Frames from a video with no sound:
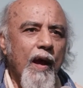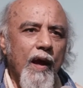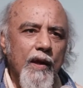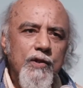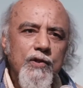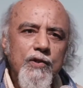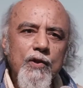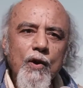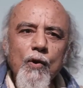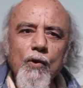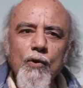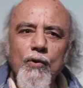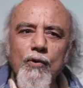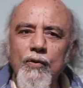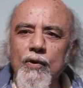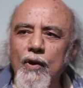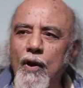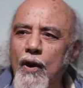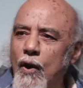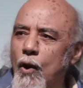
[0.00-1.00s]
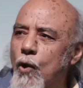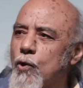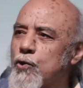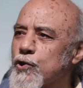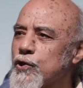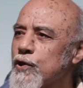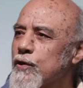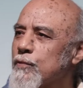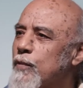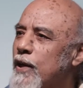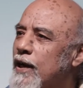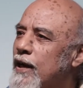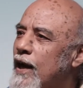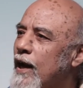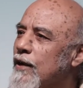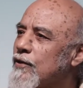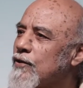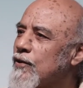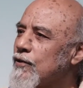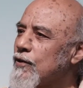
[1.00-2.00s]
And so ocean
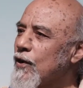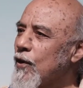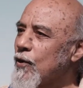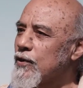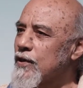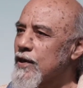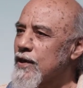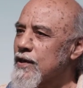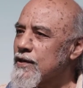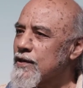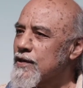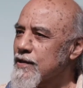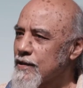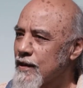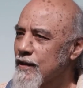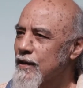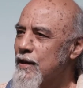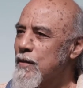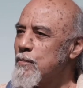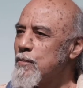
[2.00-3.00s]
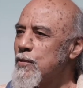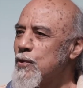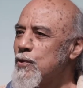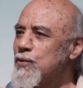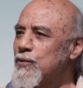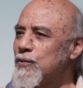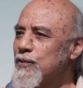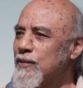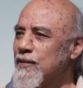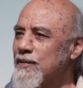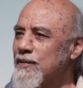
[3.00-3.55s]
began to notice moon.